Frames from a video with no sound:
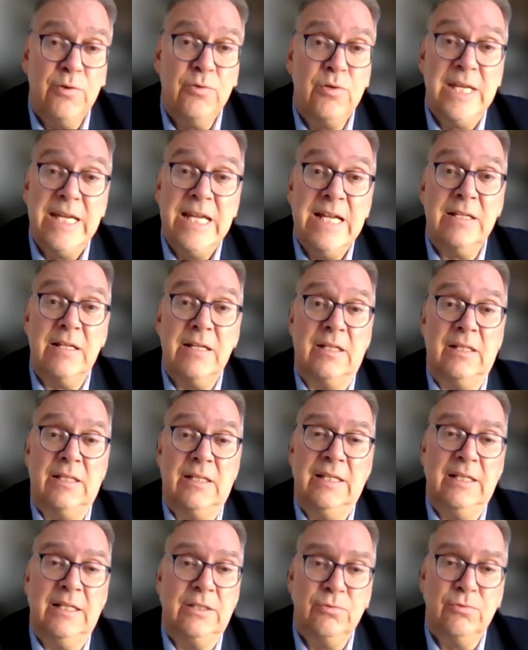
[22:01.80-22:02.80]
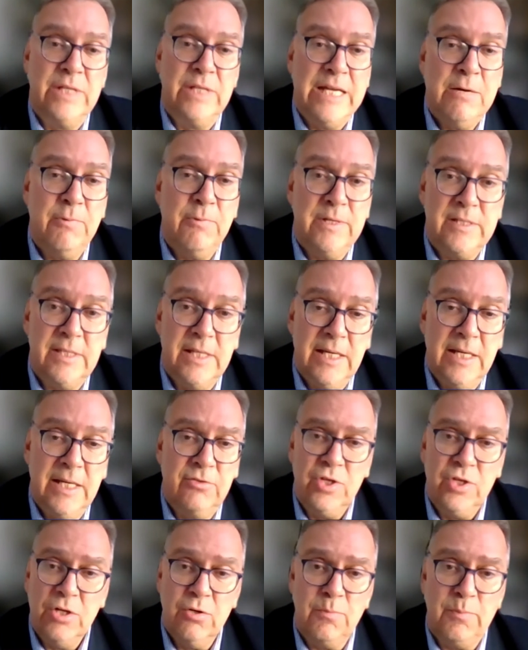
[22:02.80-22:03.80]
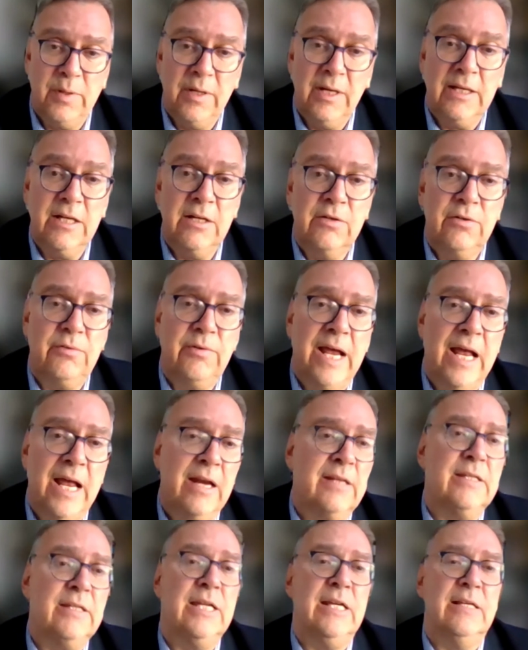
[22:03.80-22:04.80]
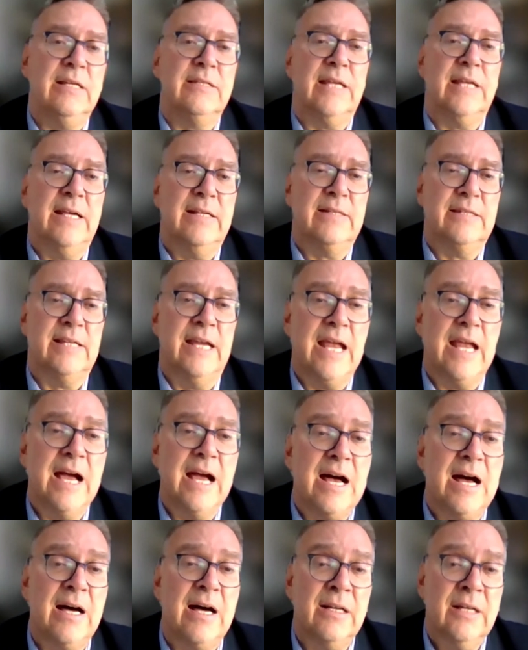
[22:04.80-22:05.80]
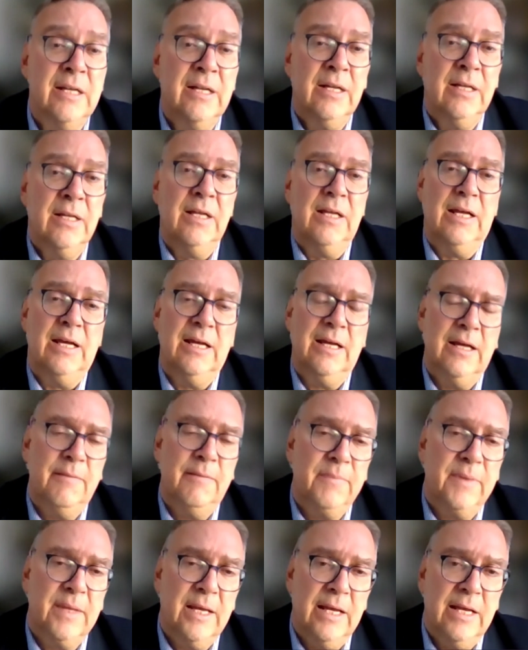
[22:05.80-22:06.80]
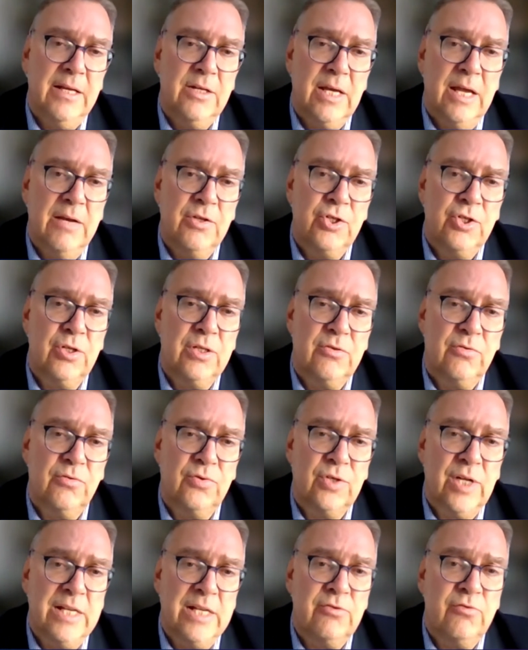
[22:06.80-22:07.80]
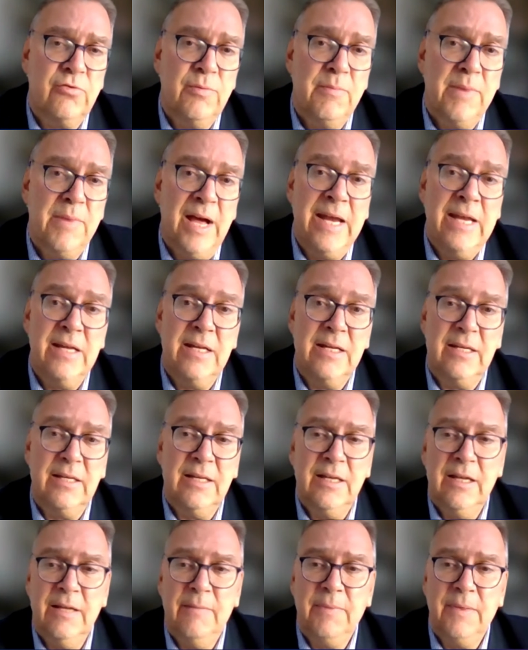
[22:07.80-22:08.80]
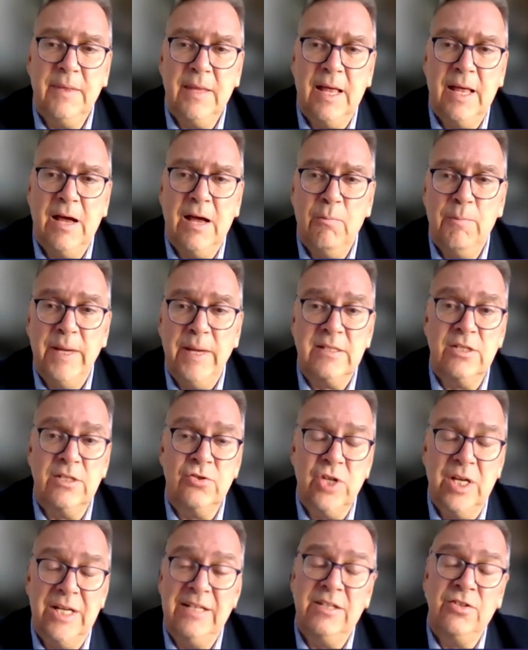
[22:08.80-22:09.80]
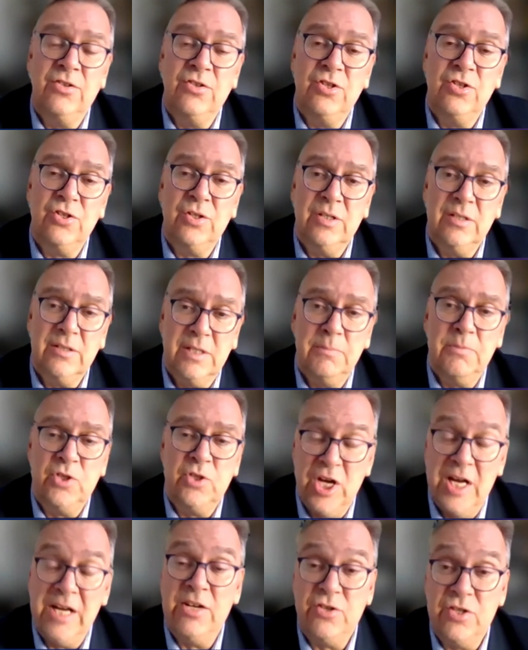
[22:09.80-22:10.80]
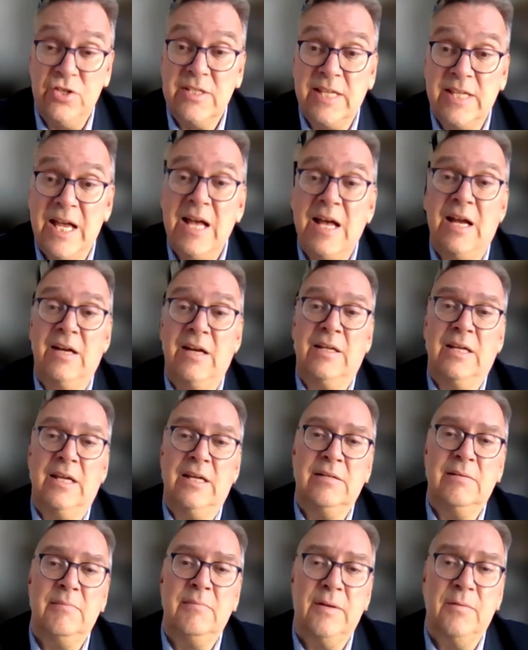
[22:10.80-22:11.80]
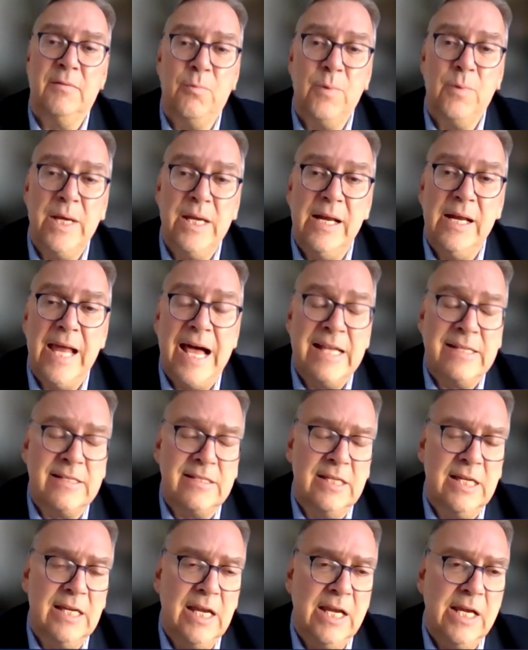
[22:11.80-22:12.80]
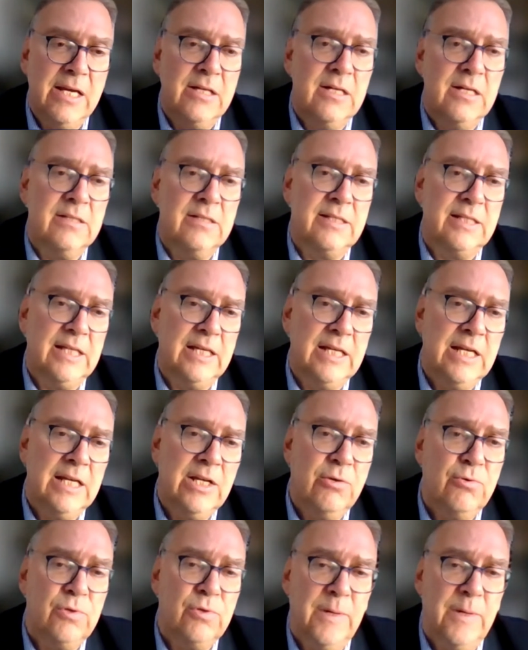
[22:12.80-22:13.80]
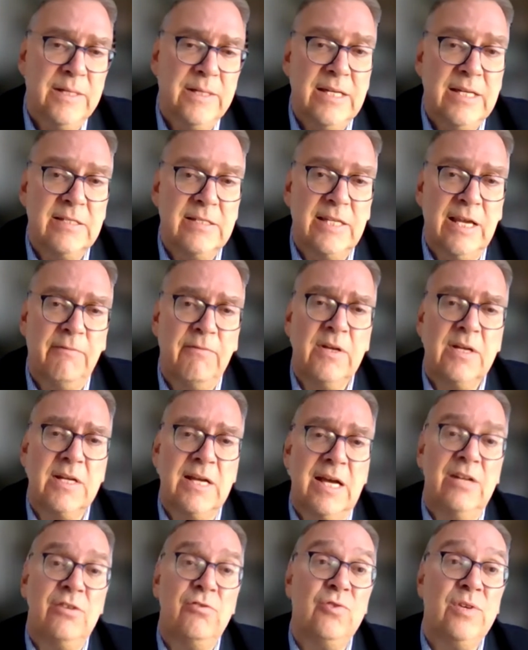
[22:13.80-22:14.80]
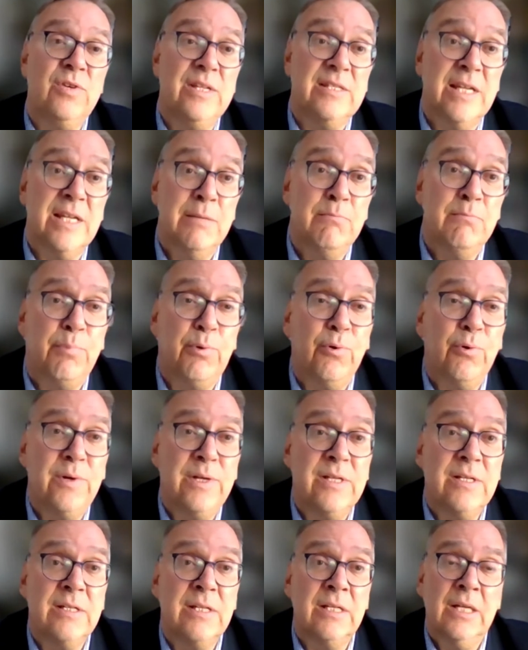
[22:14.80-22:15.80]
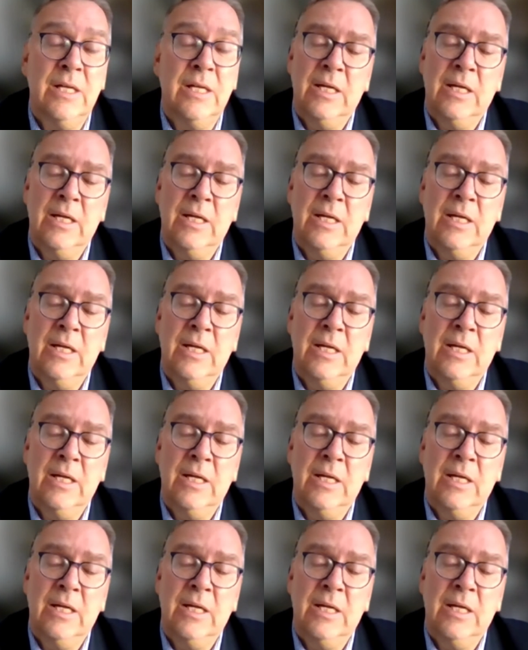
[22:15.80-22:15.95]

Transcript: to deal with the geopolitical realities as they are. And I should just remind how big the challenges are. We last year, the EU 27 countries imported